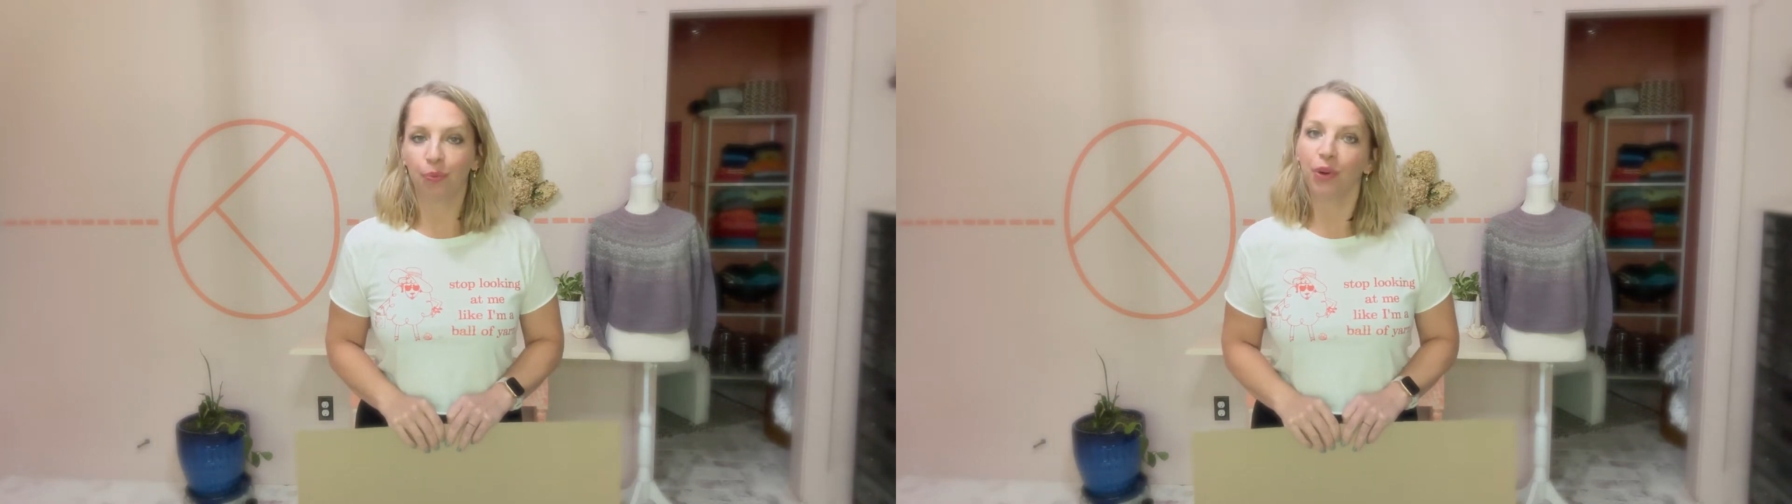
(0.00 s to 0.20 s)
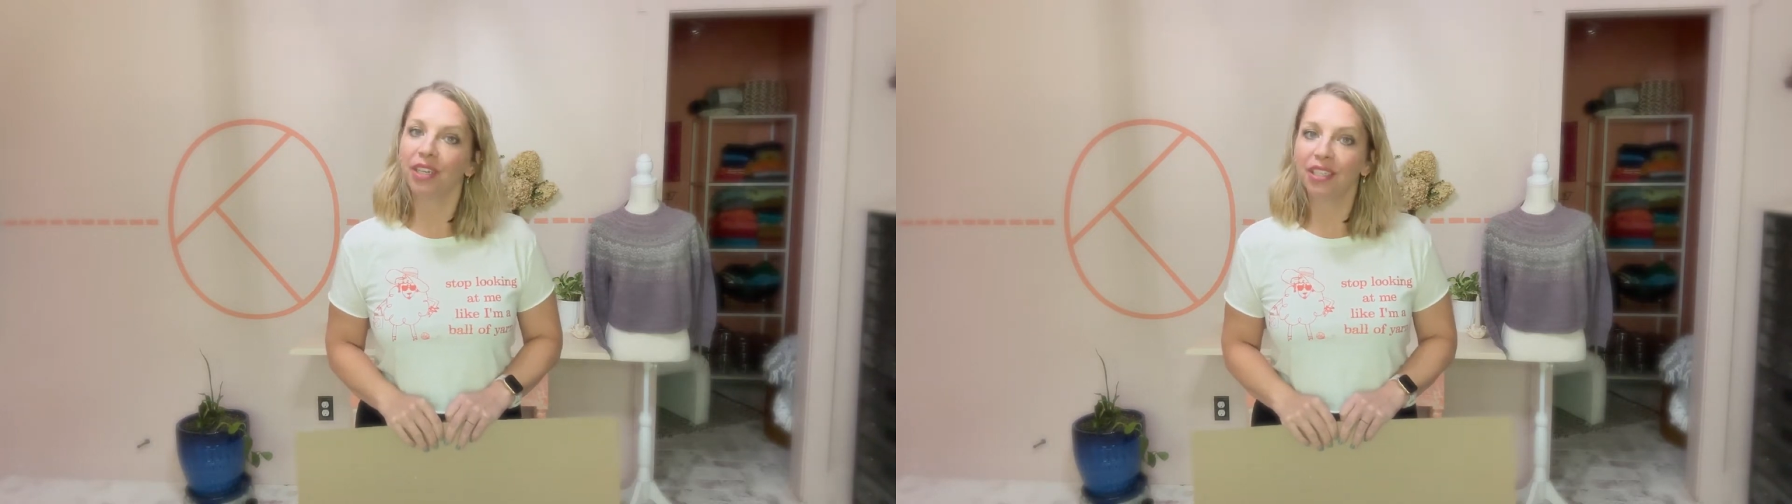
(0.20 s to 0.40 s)

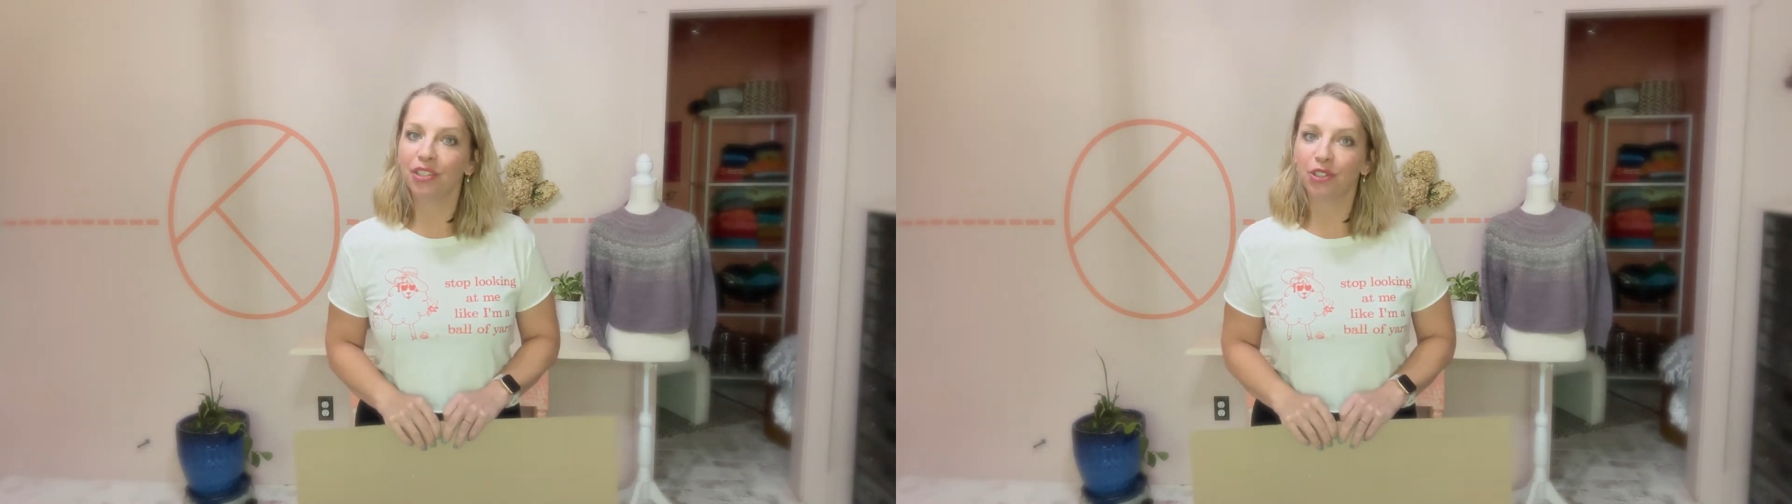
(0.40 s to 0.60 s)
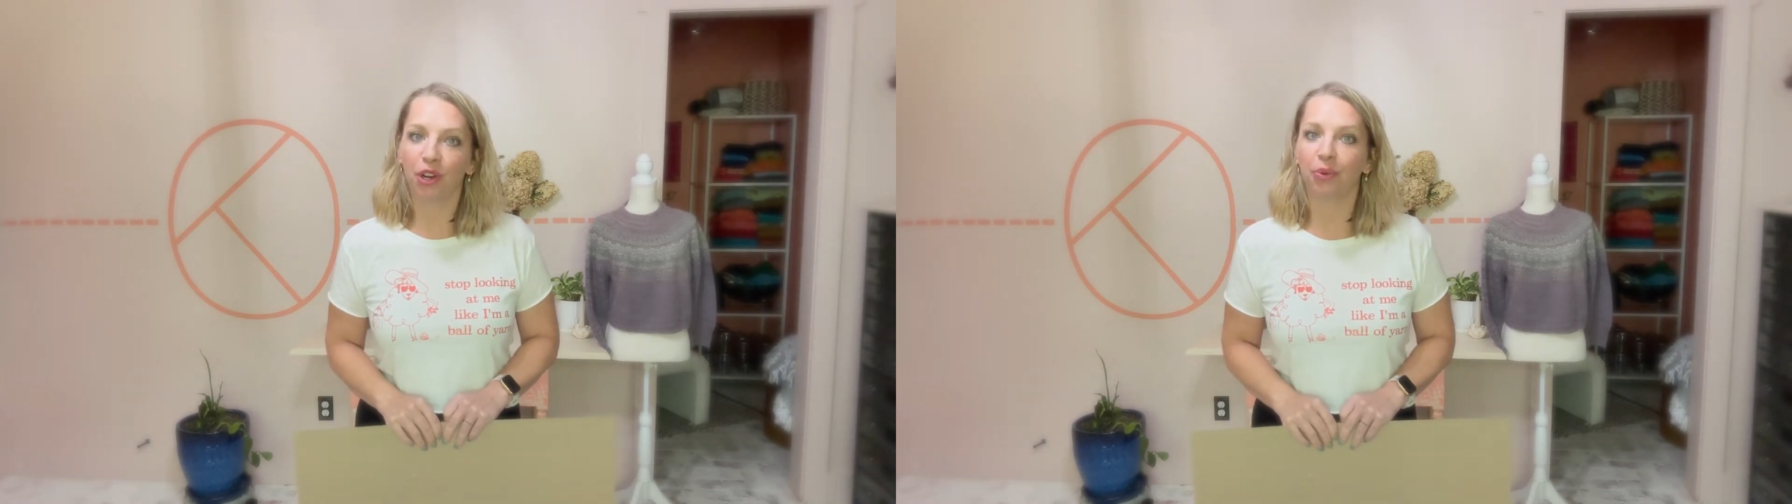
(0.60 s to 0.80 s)
We're gonna
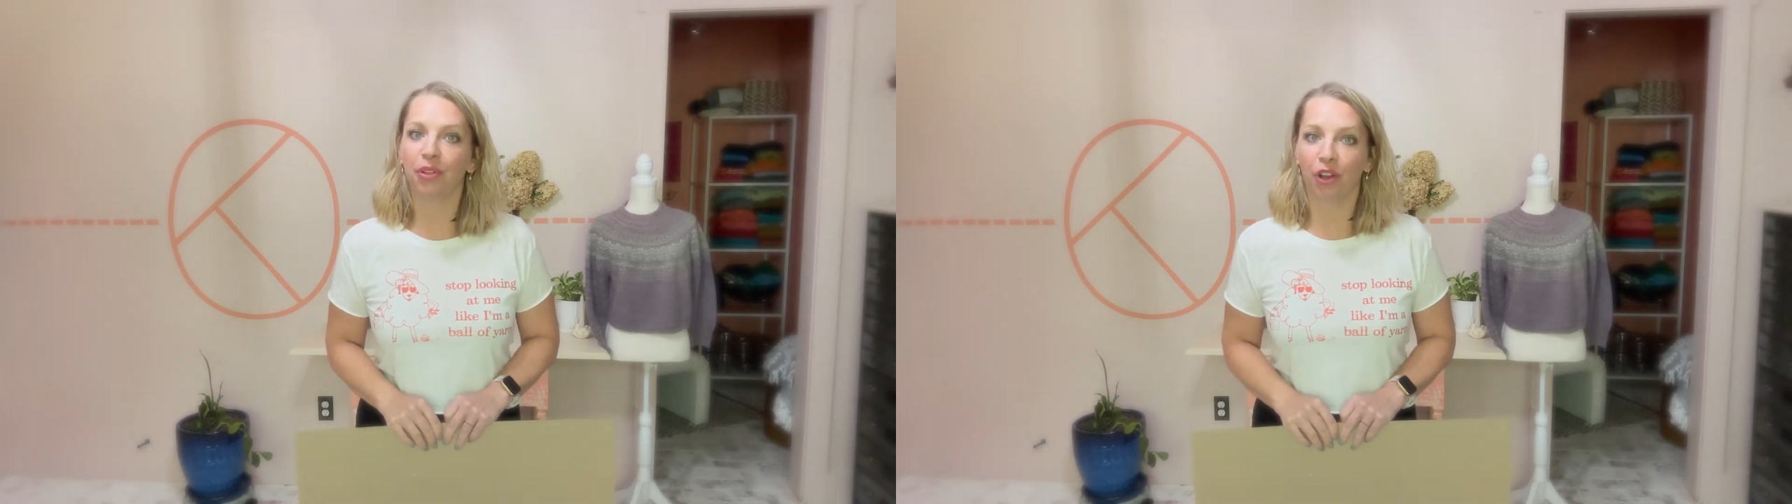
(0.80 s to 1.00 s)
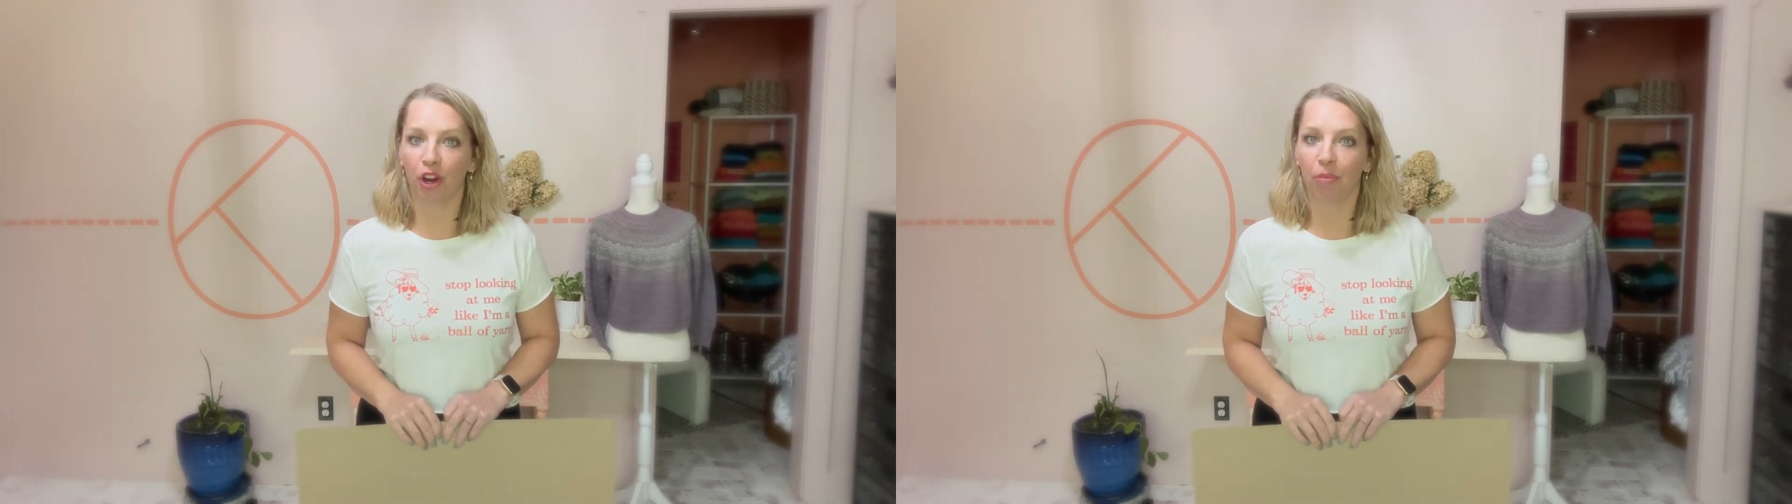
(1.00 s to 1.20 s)
start
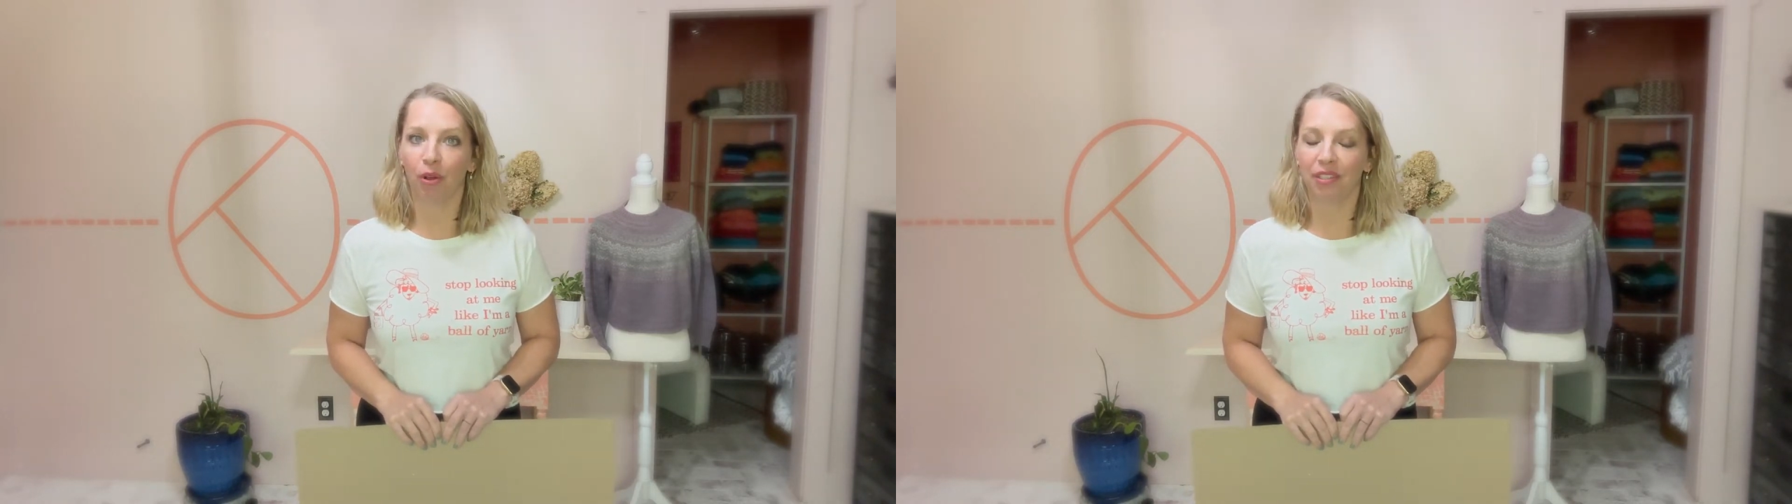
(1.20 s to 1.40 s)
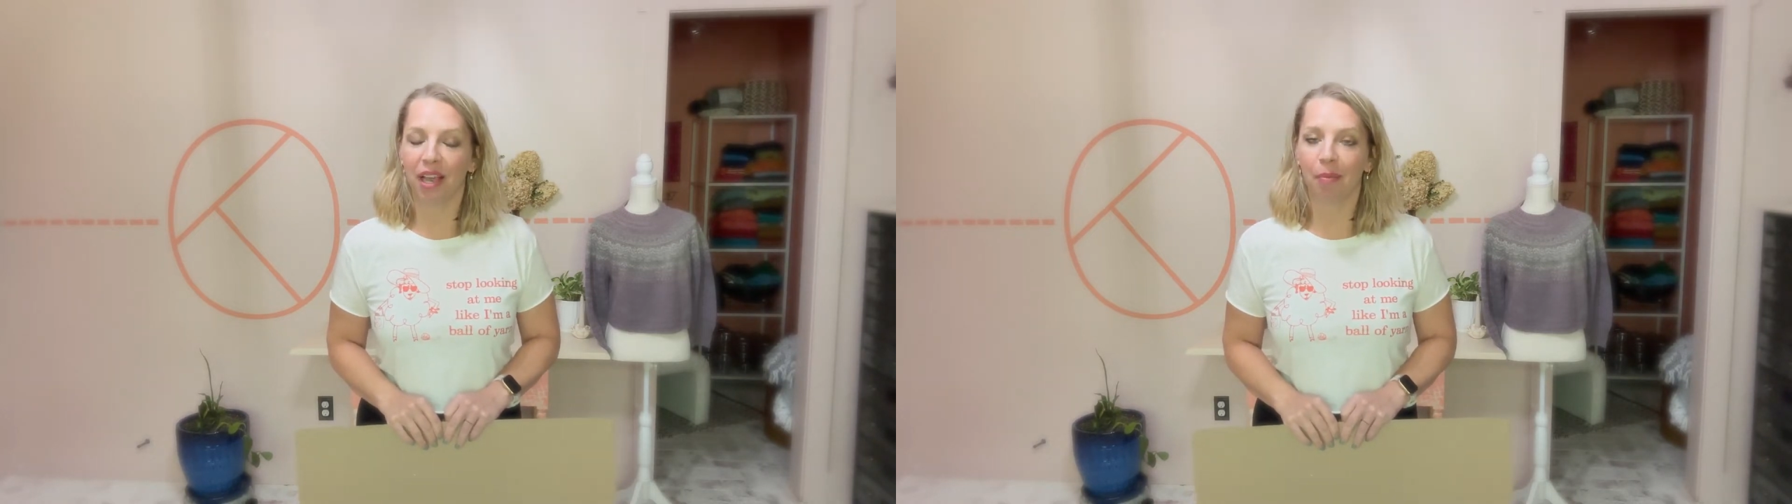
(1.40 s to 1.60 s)
with
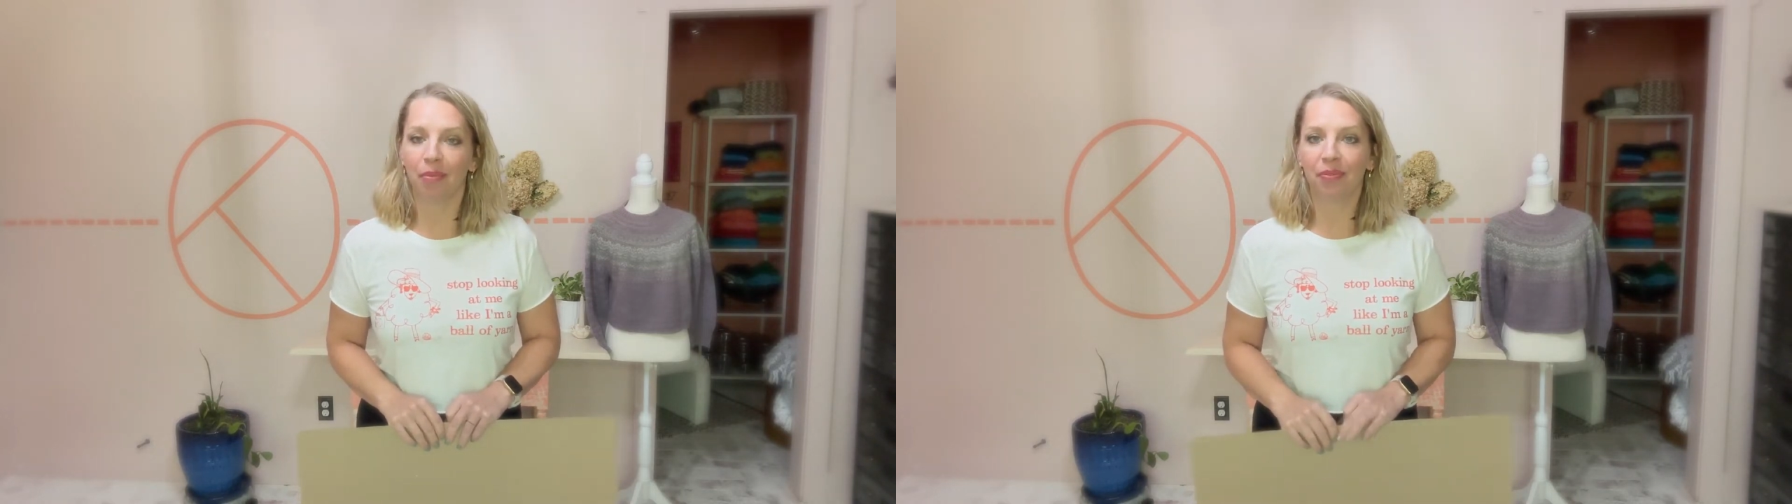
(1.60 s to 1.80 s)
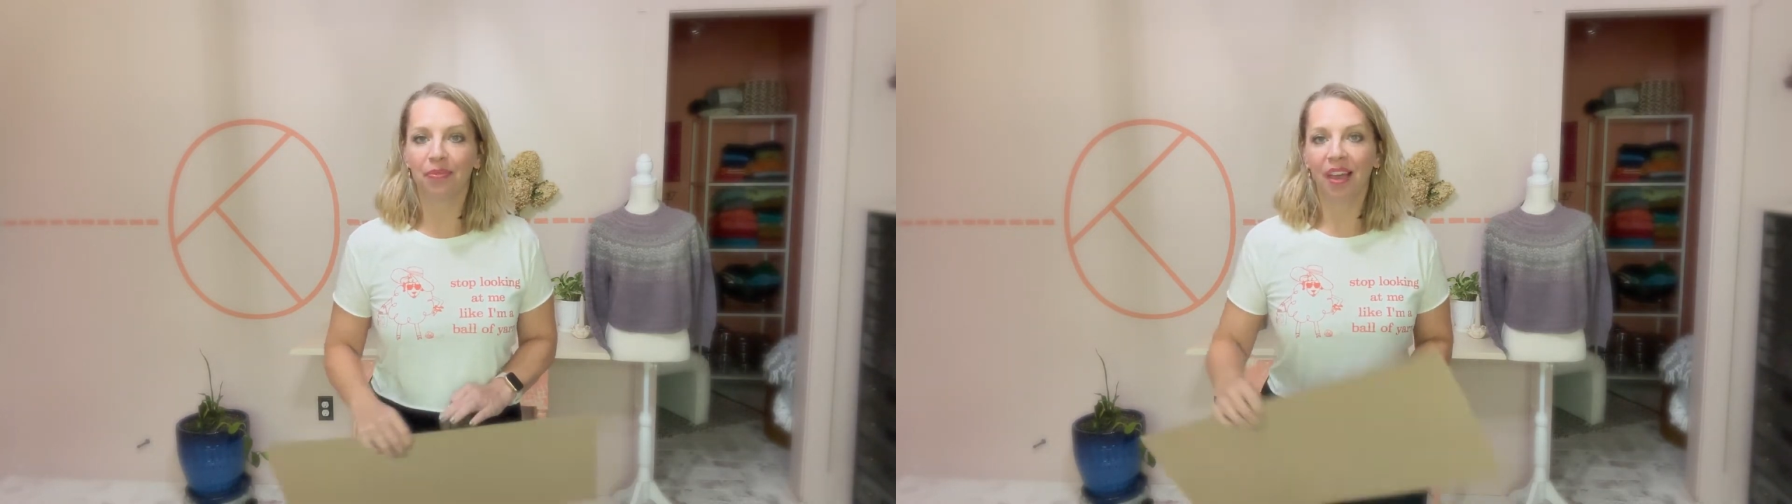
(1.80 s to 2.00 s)
armhole
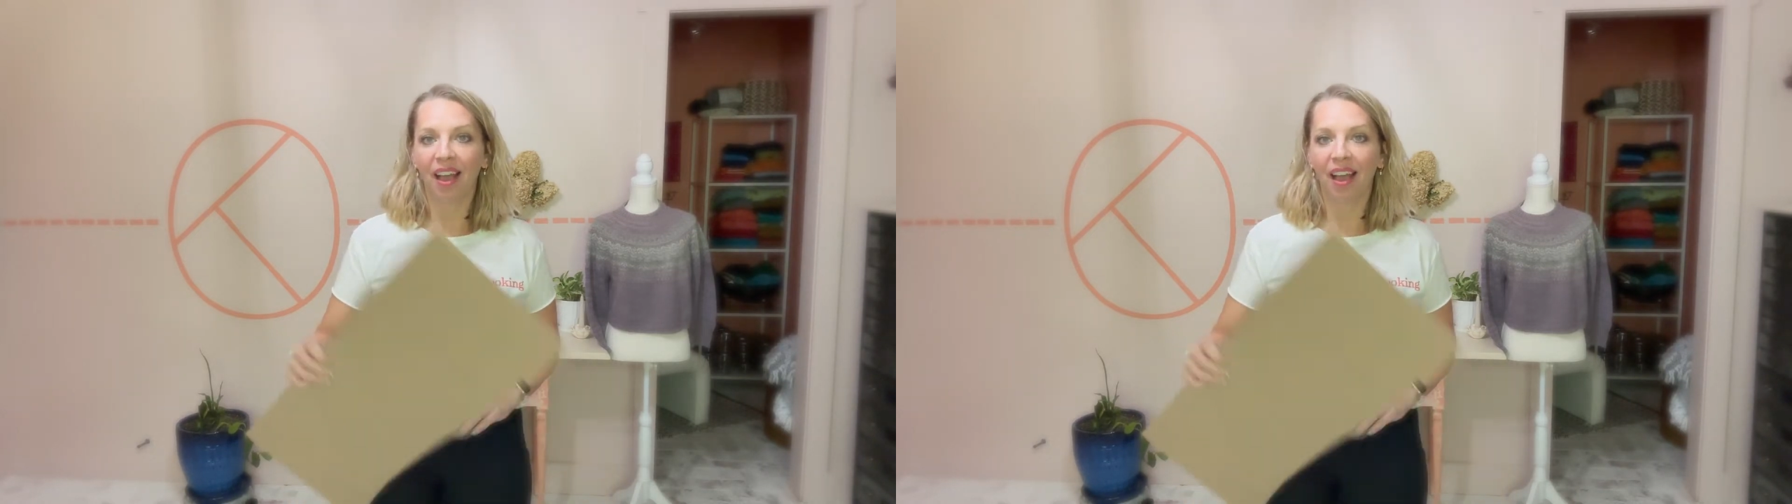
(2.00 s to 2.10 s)
depth.